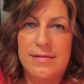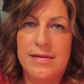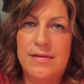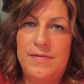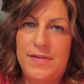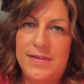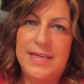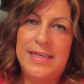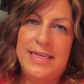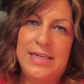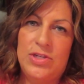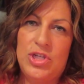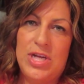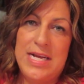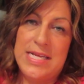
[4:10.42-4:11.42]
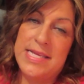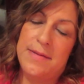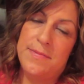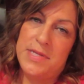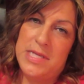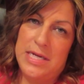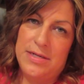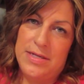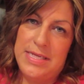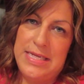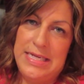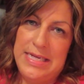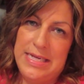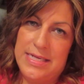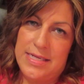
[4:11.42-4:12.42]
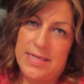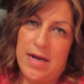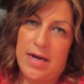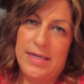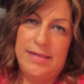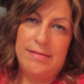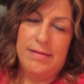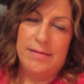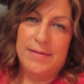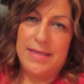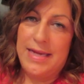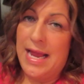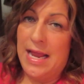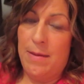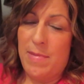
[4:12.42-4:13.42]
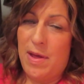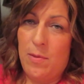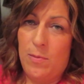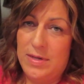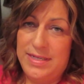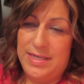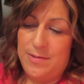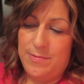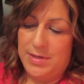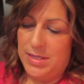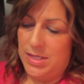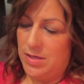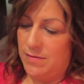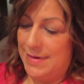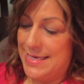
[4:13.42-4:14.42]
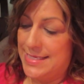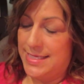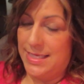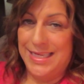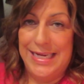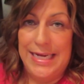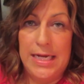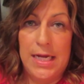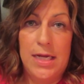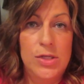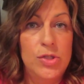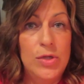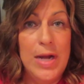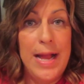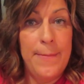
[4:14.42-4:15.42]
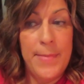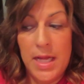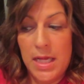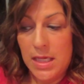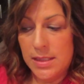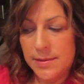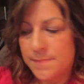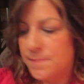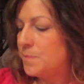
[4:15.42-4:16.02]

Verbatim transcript: If you can hear Chase upstairs, he's arguing with Ken about what he's wearing to wrestling. Drama.